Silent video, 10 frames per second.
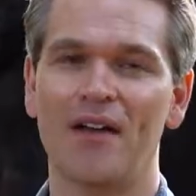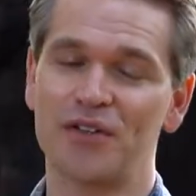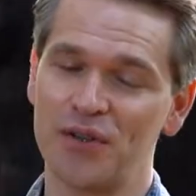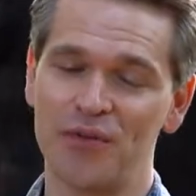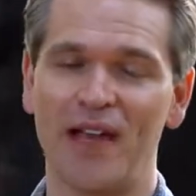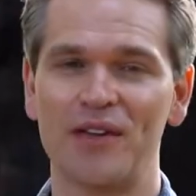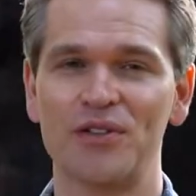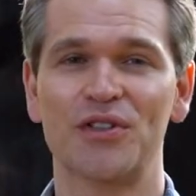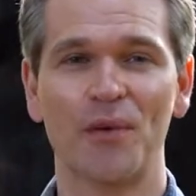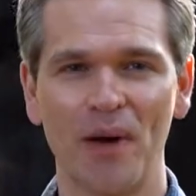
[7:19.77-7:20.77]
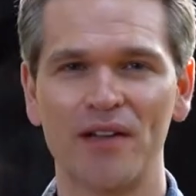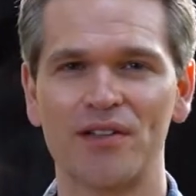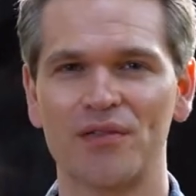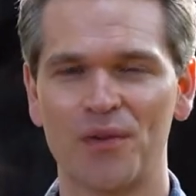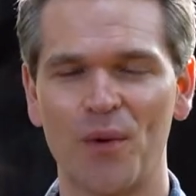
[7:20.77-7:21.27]
So thank you so
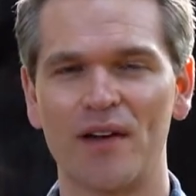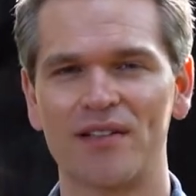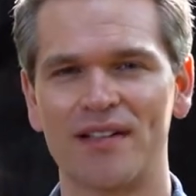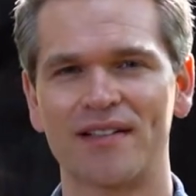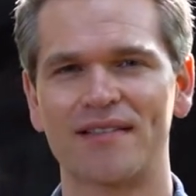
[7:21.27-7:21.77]
much for watching.